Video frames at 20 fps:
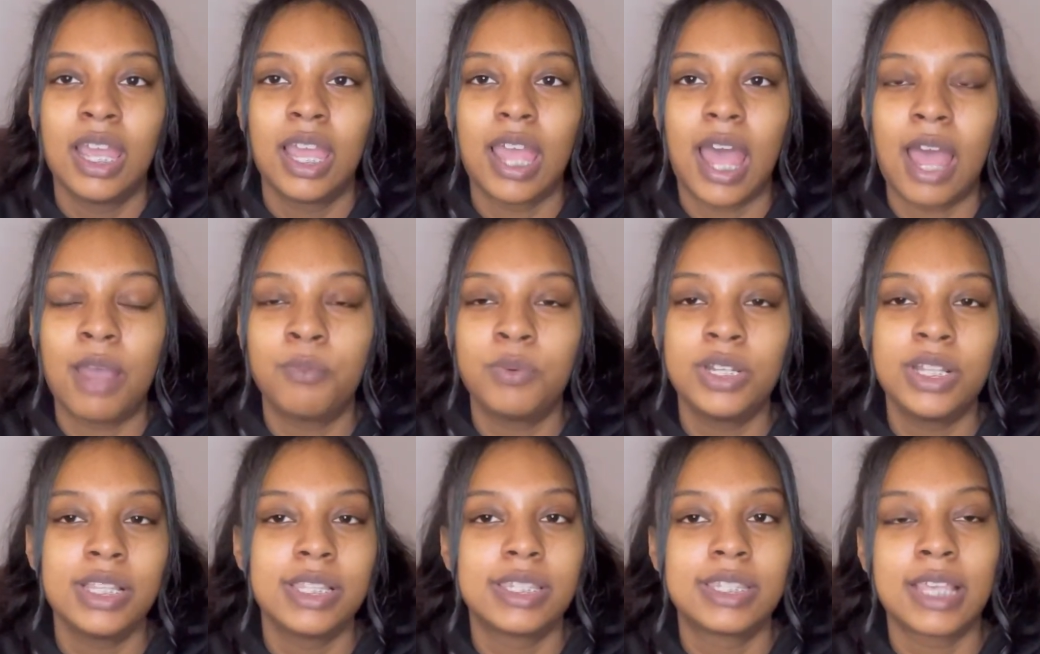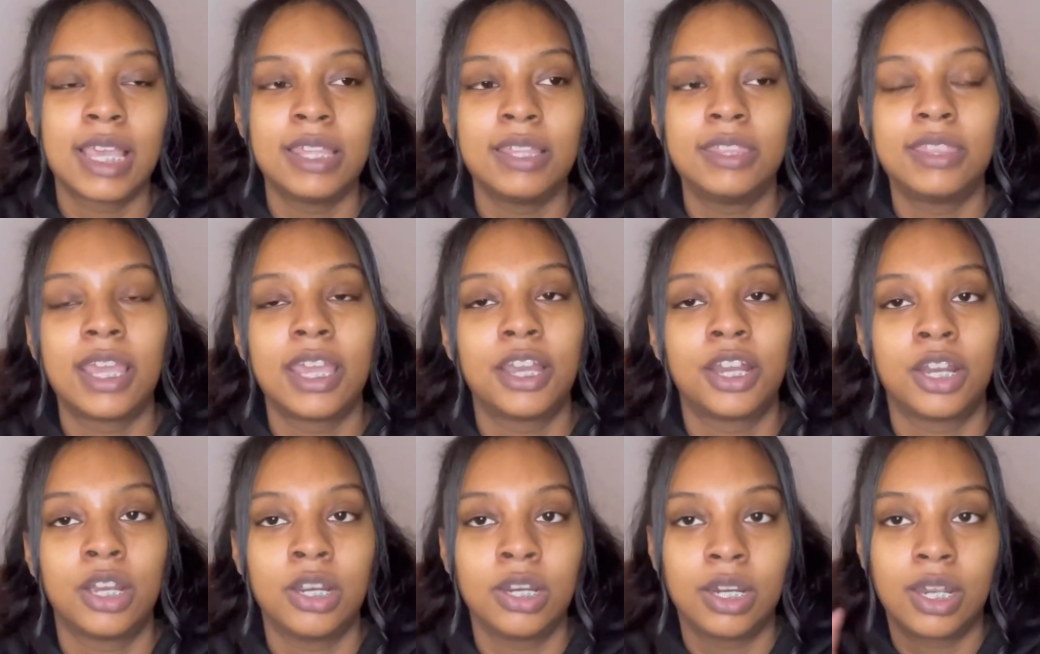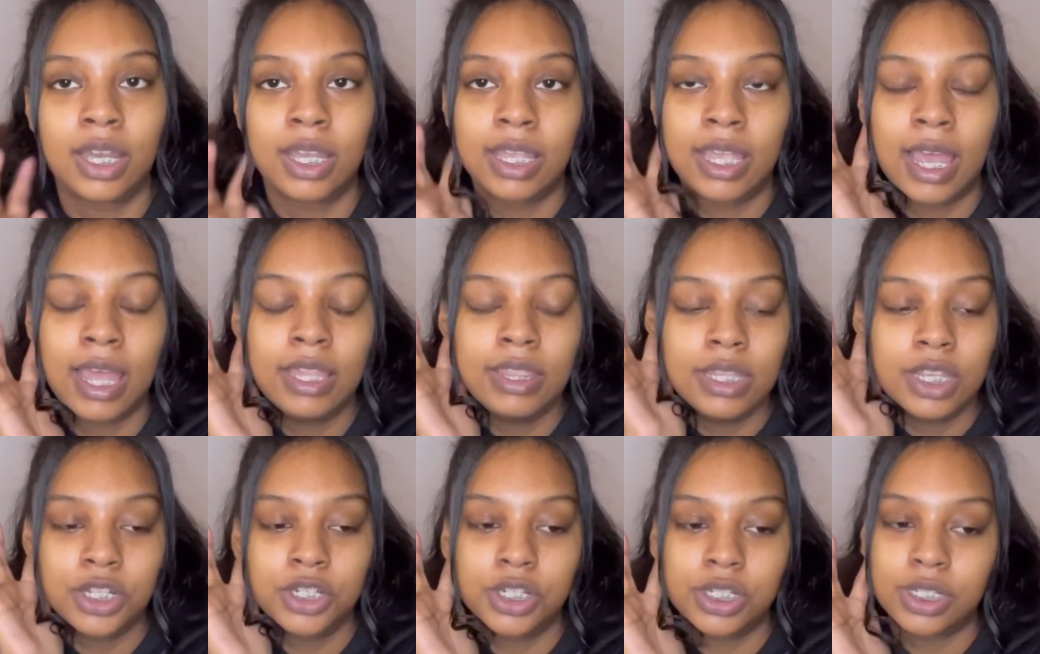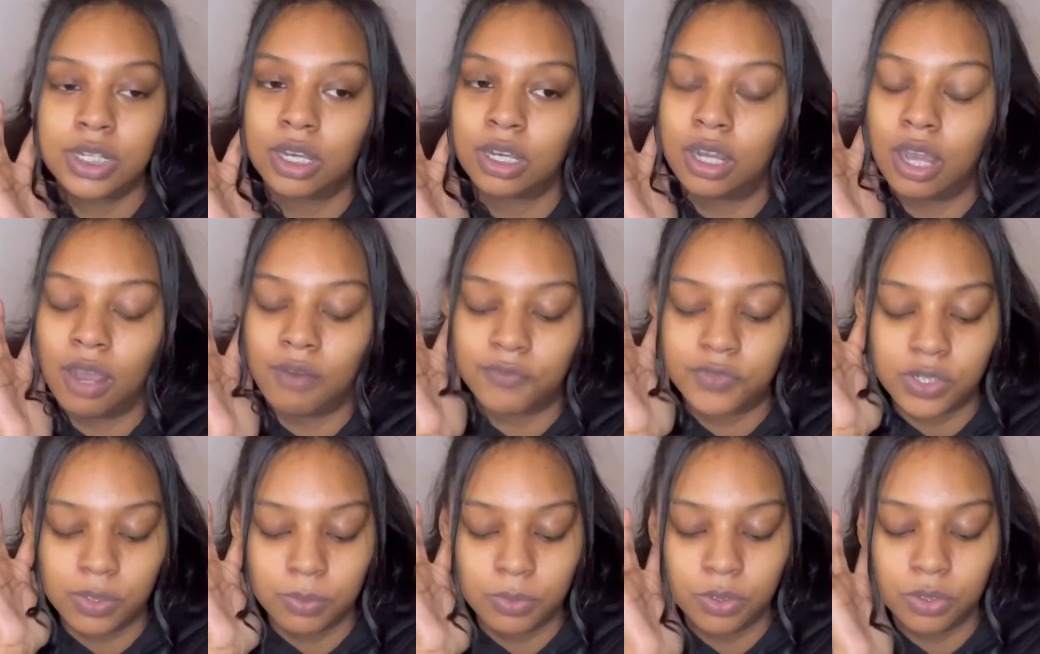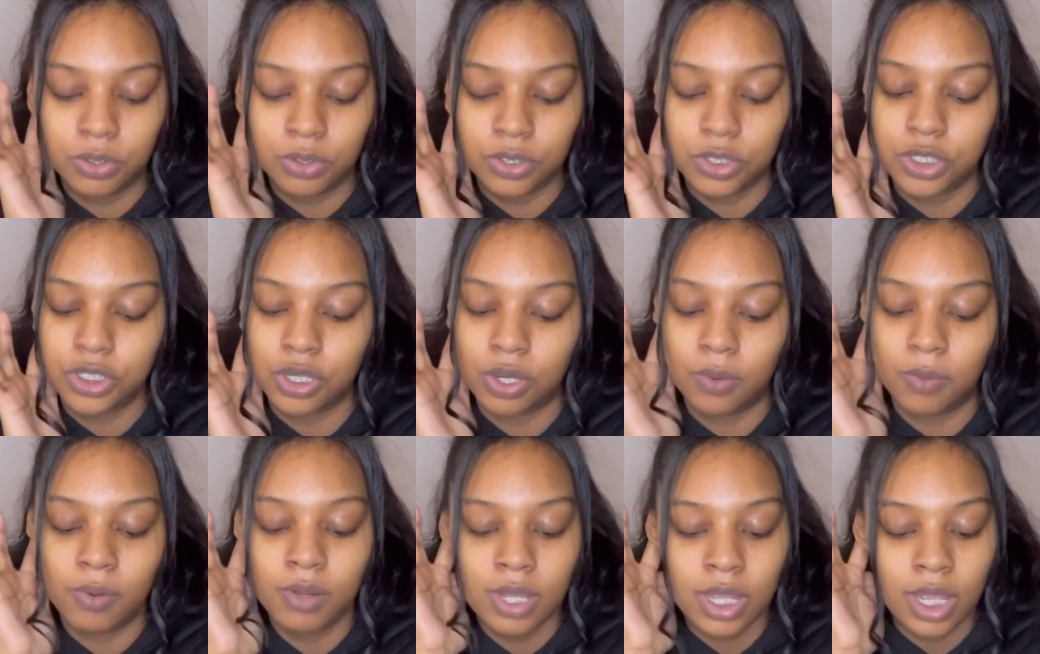I wouldn't say that they hurt. Again, they're just uncomfortable. So